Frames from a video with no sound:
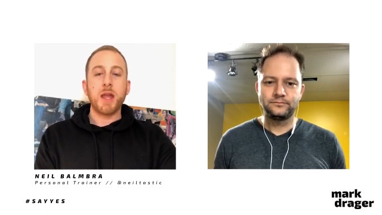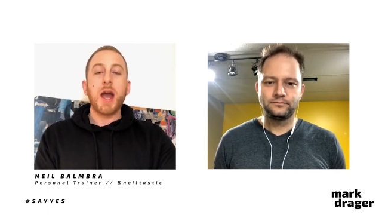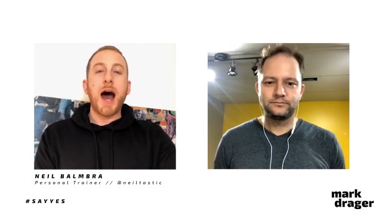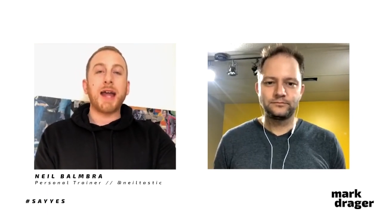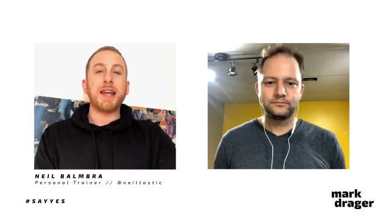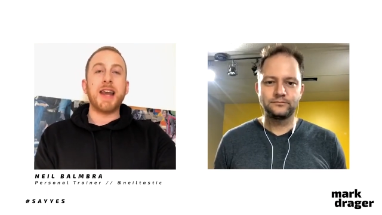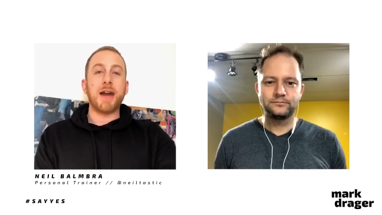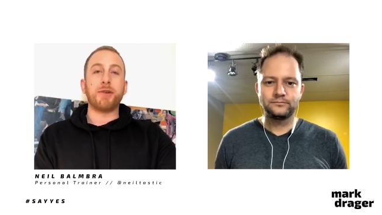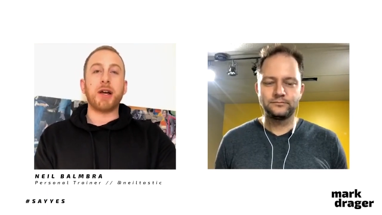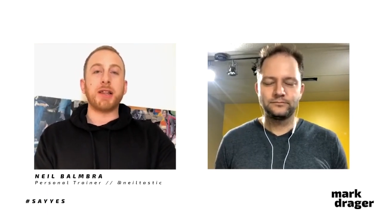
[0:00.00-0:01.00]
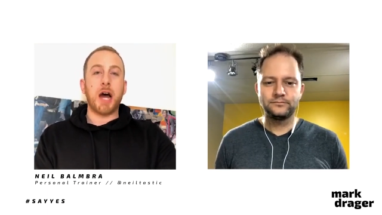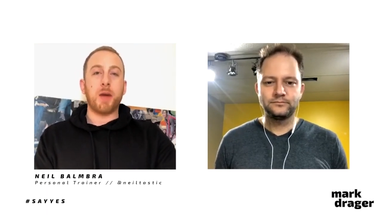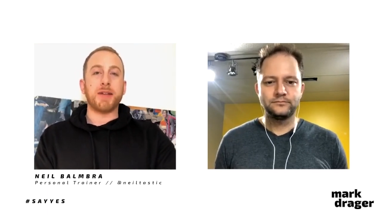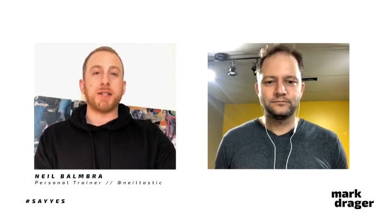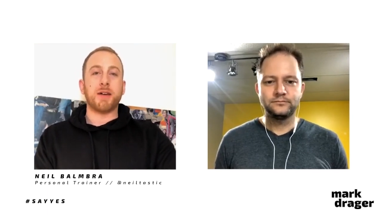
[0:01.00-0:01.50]
Speaker 1: I never allow
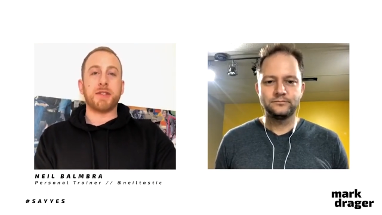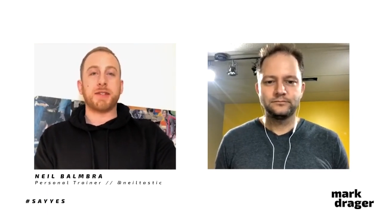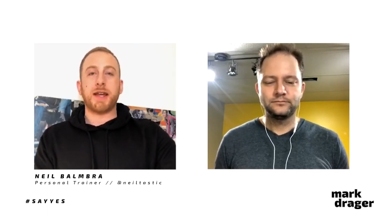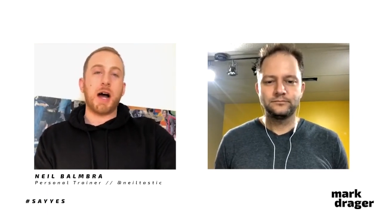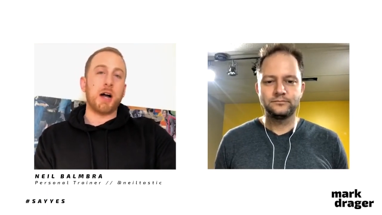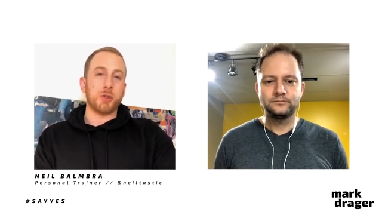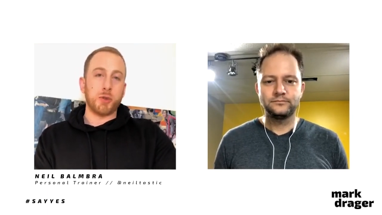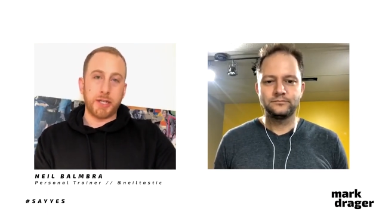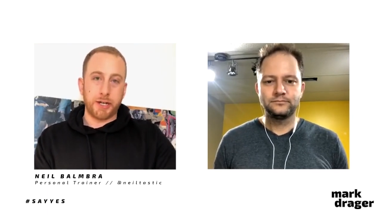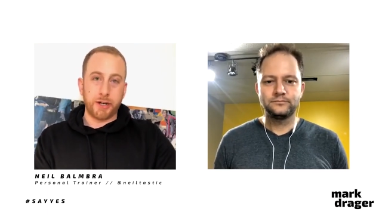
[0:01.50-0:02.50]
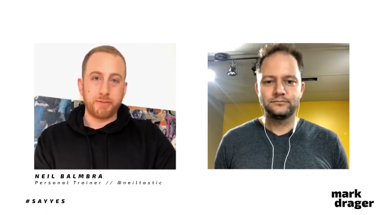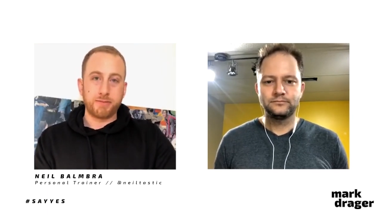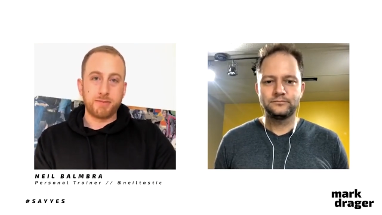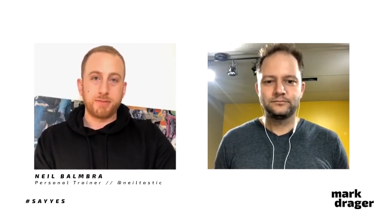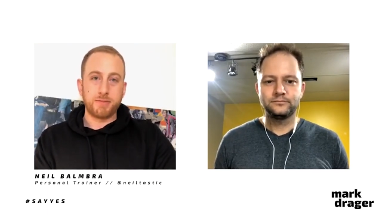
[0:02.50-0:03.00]
myself to say, I'll do it later.
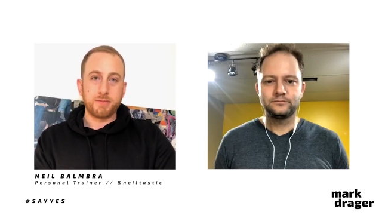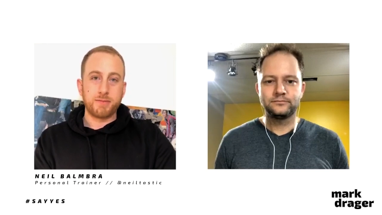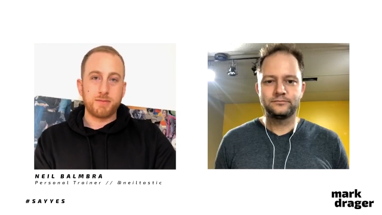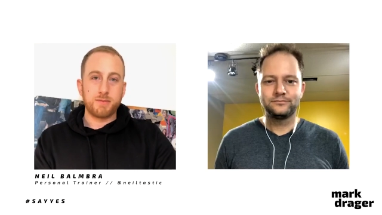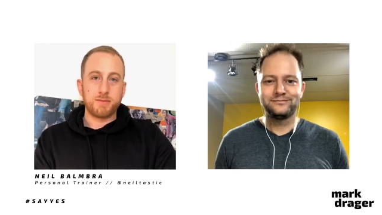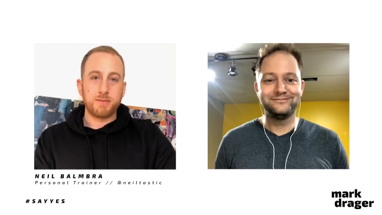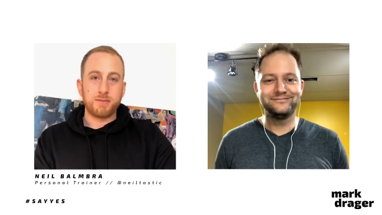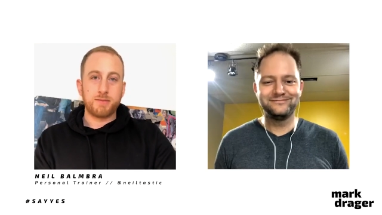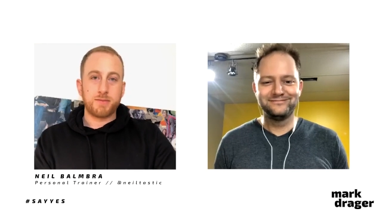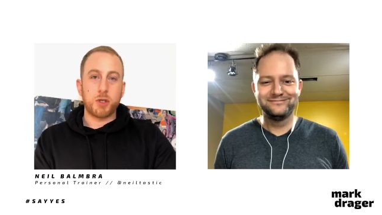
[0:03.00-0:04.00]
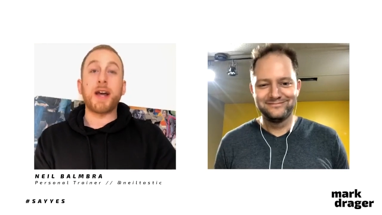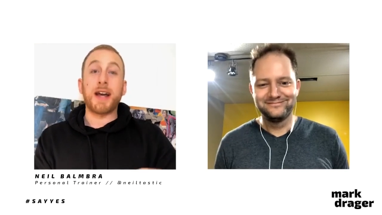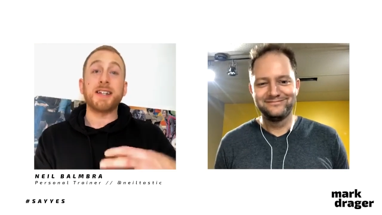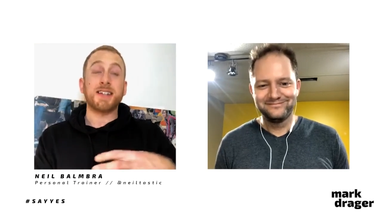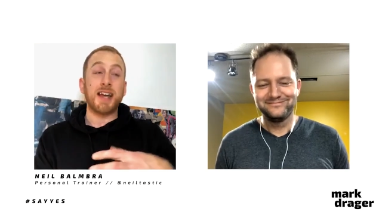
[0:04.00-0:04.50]
Mm. So I
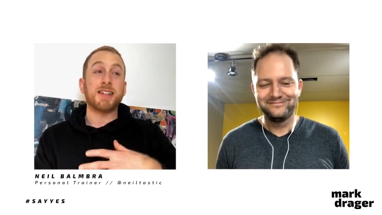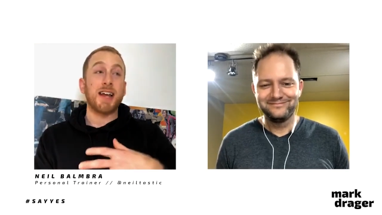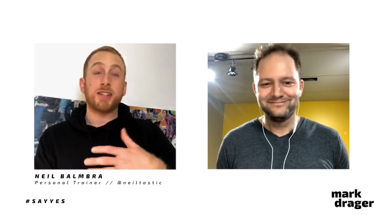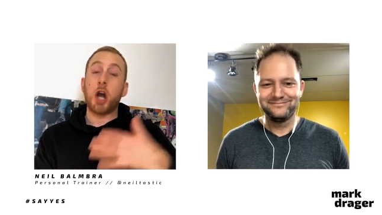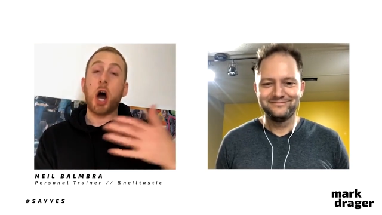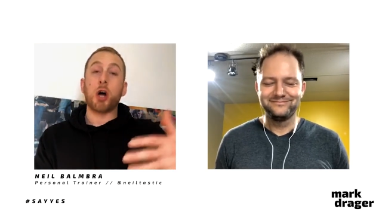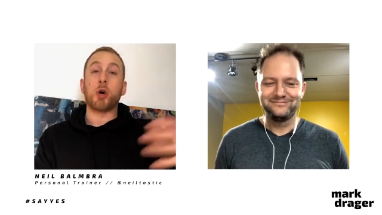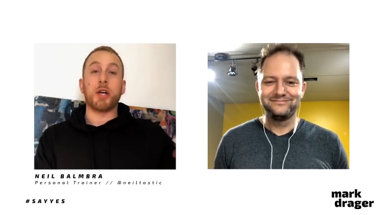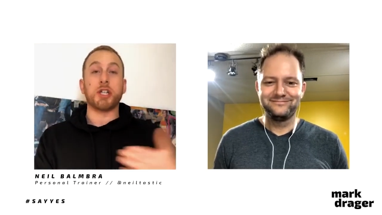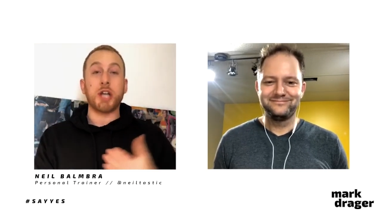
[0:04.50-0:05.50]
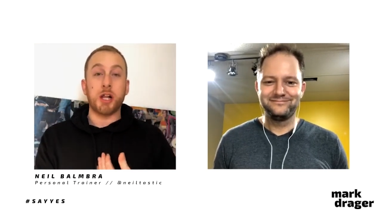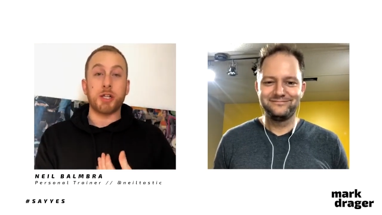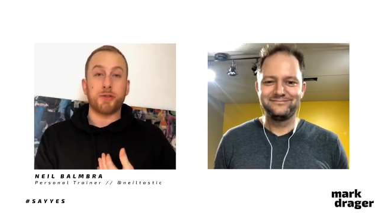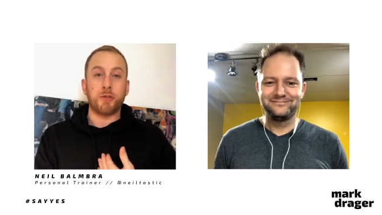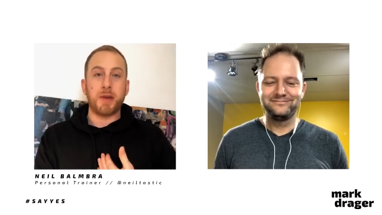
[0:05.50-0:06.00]
guess it's, it's, that's an ongoing
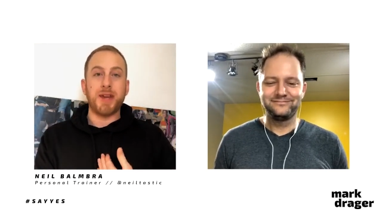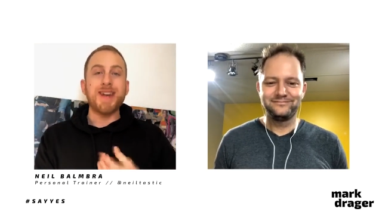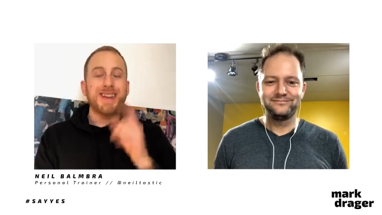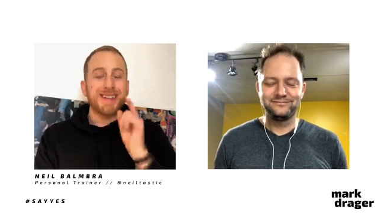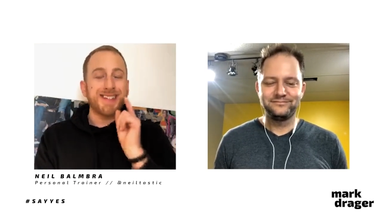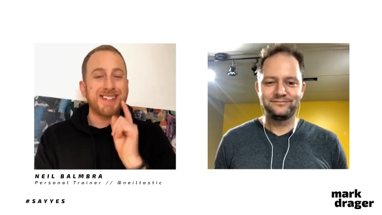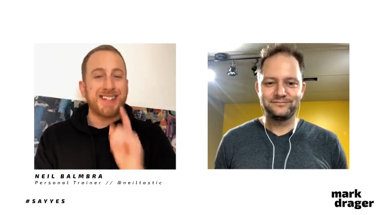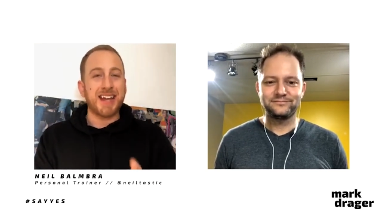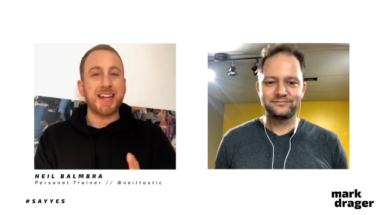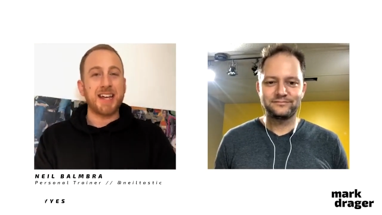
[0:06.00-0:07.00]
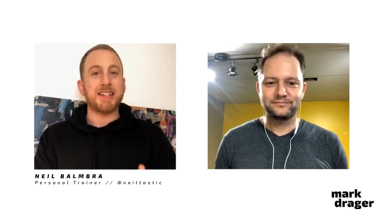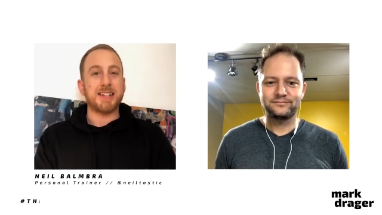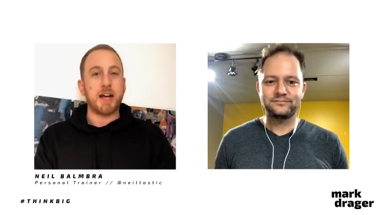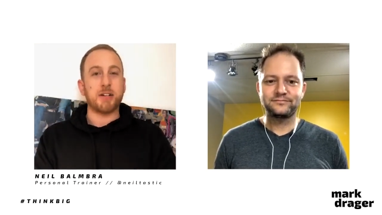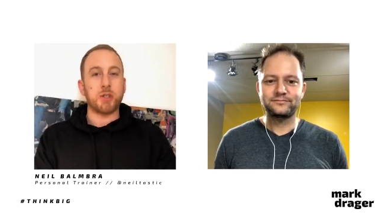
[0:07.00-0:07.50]
challenge for me. The second I
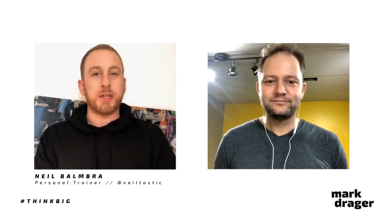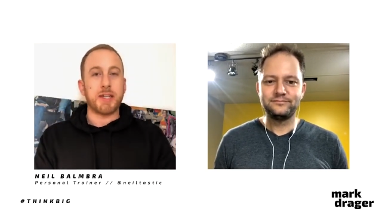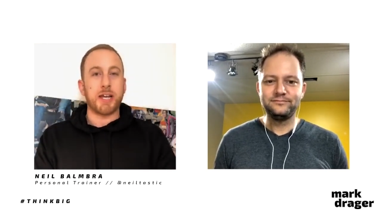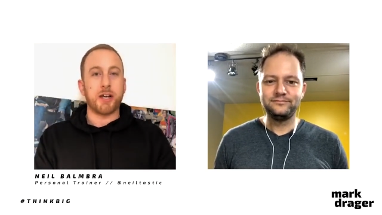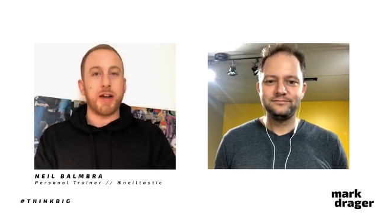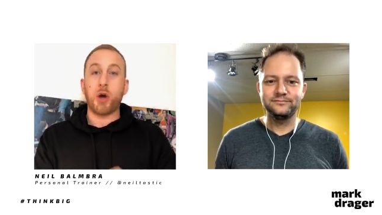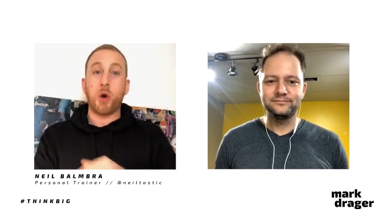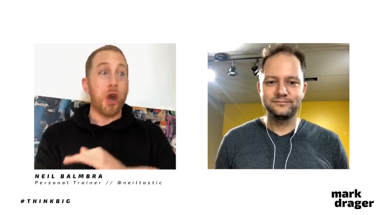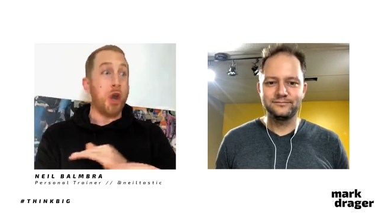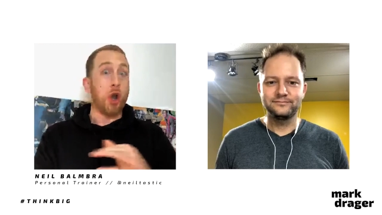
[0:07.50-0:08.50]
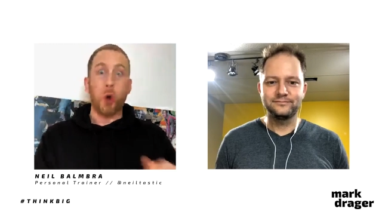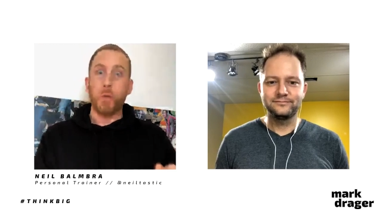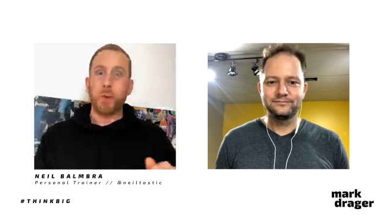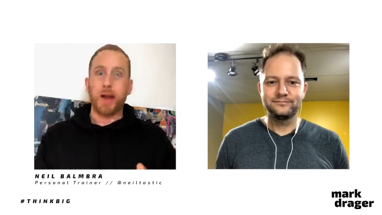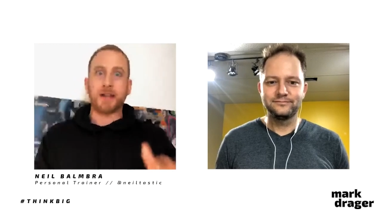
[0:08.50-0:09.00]
say I'll do it later, I go,
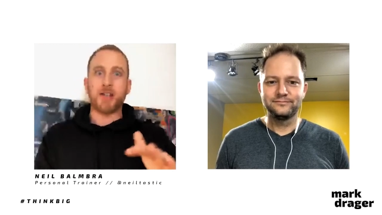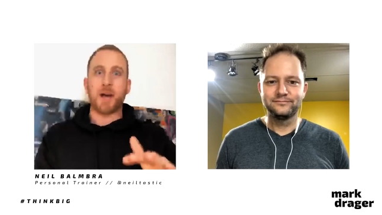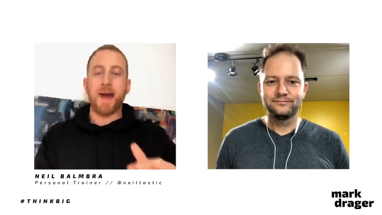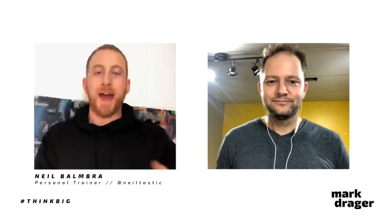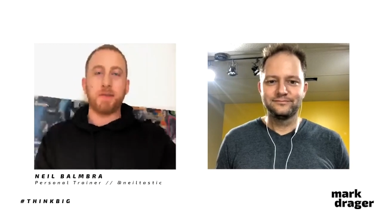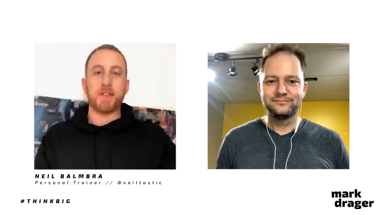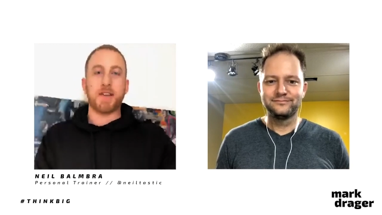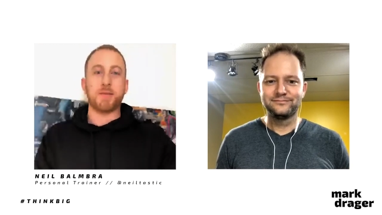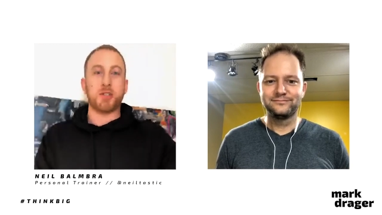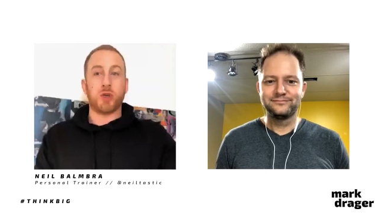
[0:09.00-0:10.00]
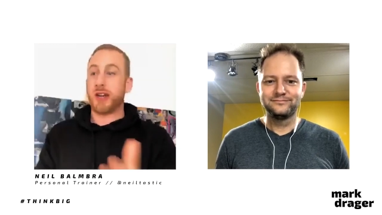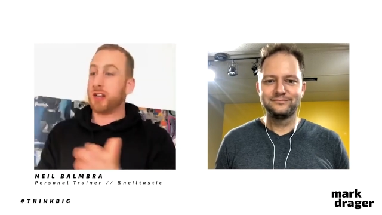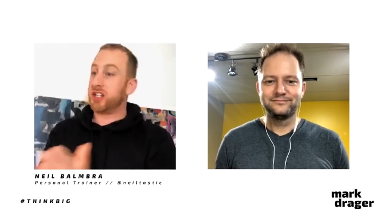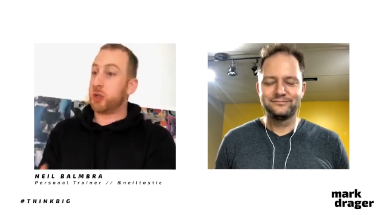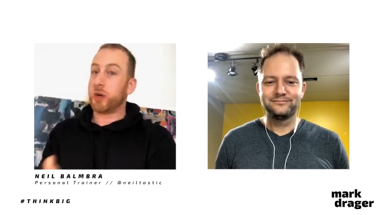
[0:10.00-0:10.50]
nope. And I stop everything I'm doing and
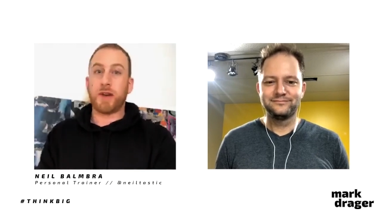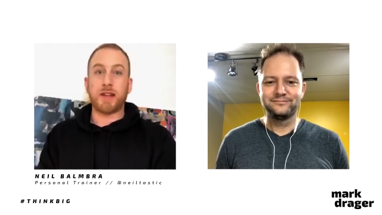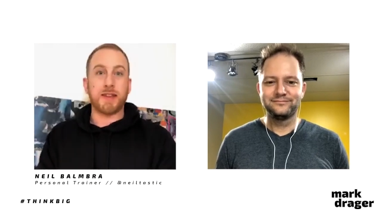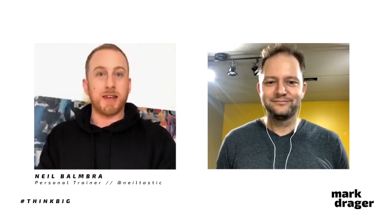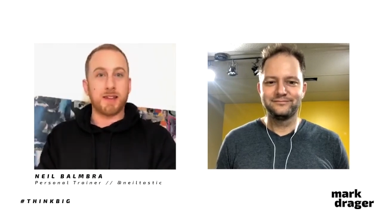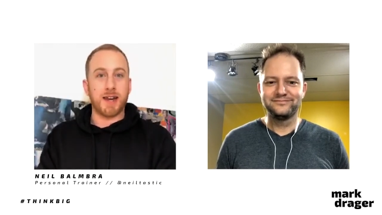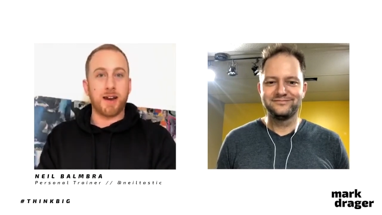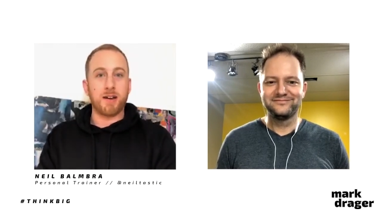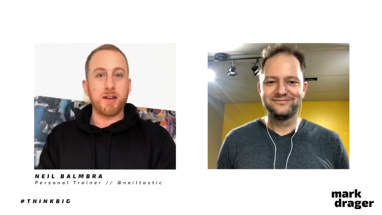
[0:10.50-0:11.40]
I'll do it right then and there.